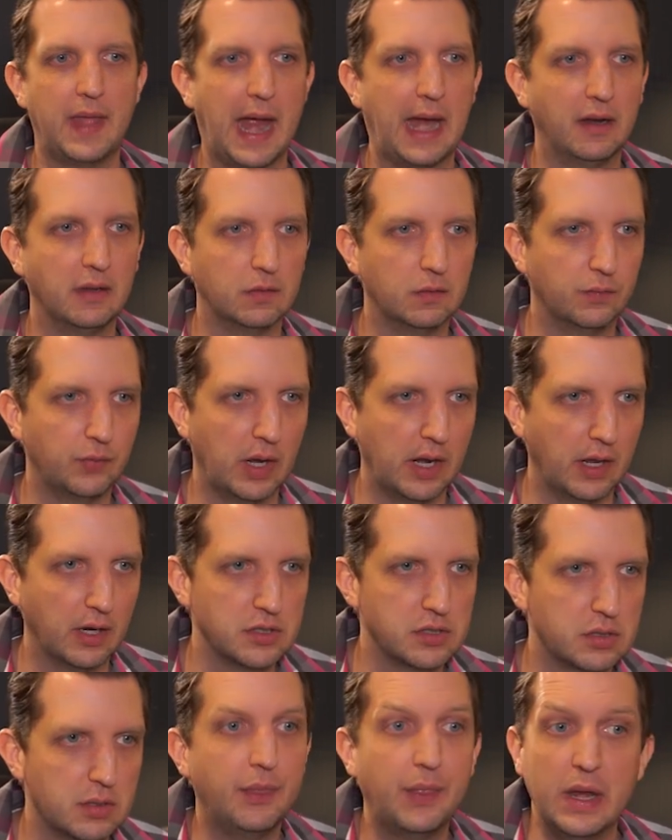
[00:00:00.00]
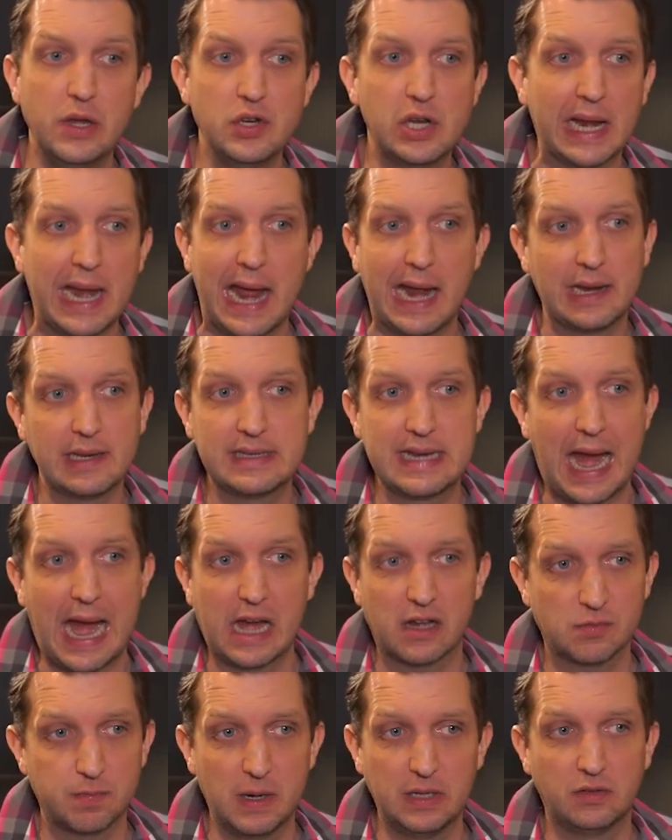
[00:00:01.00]
that is finished. Then you can add
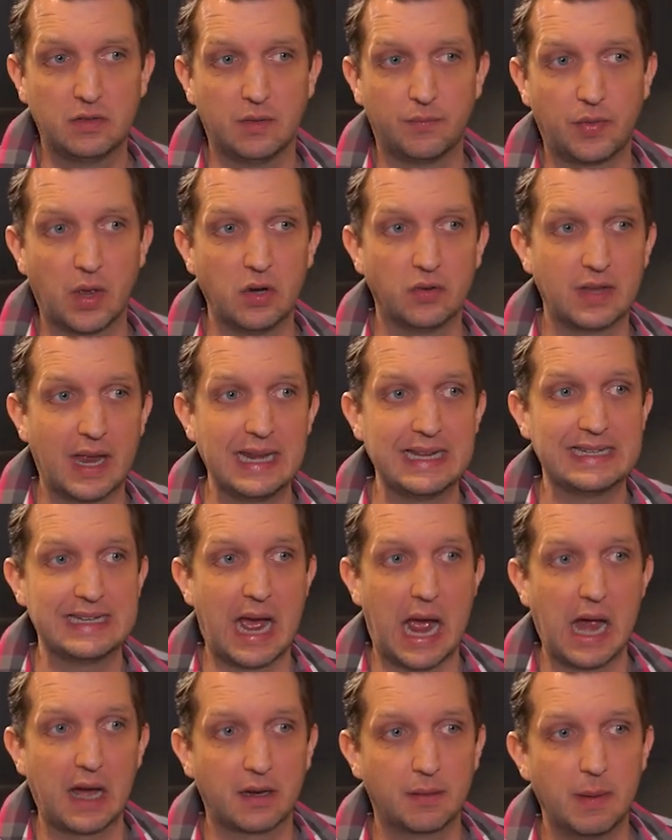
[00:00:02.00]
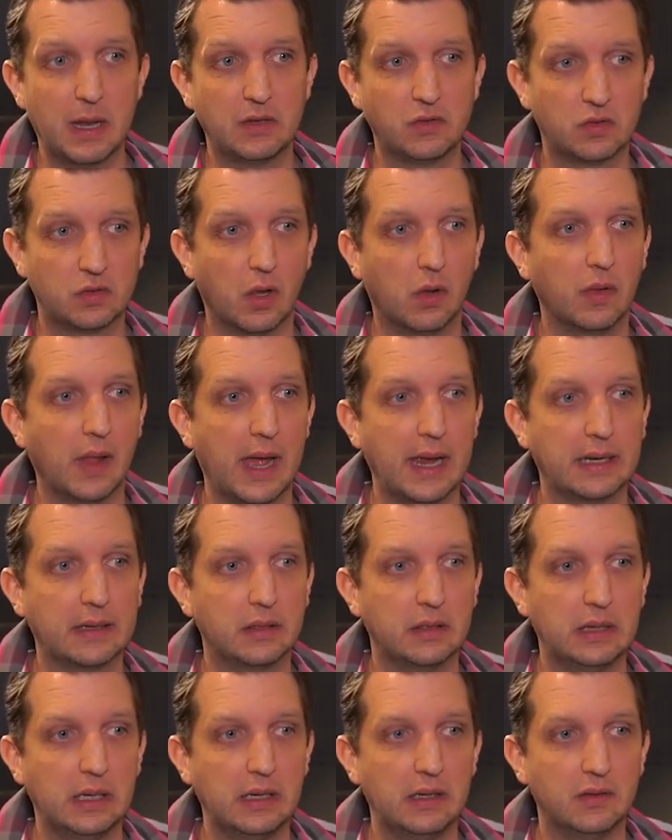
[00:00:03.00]
attachments if there's any documents. So like
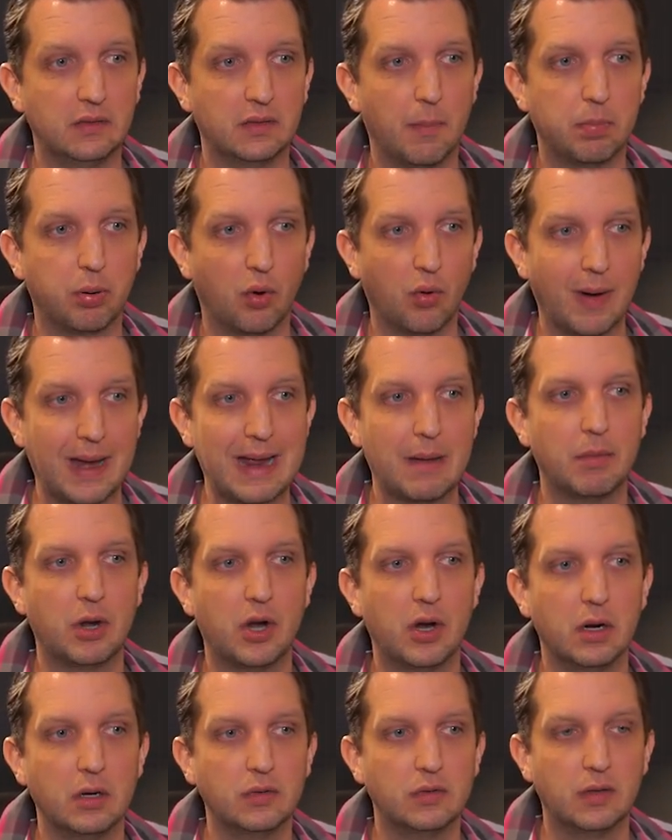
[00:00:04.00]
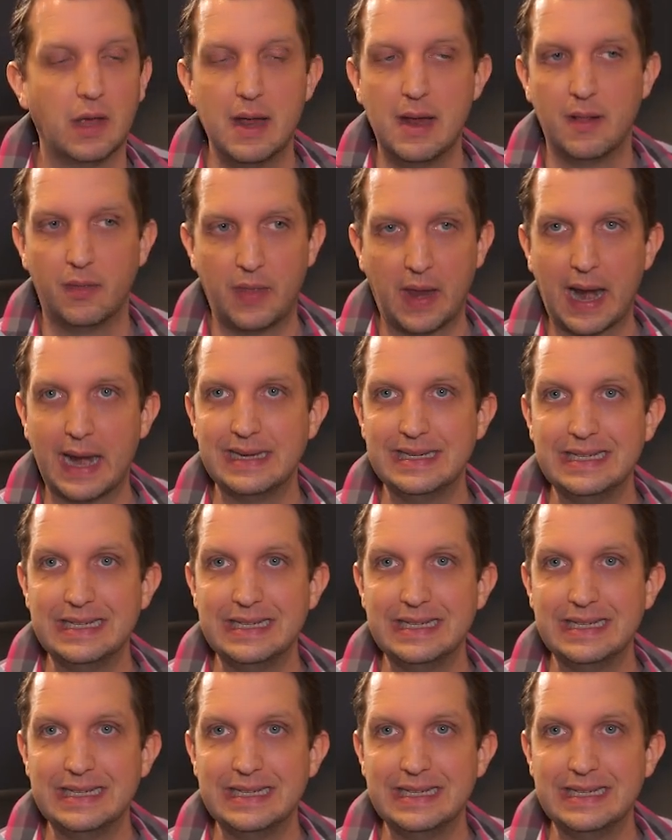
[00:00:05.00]
these parameters that I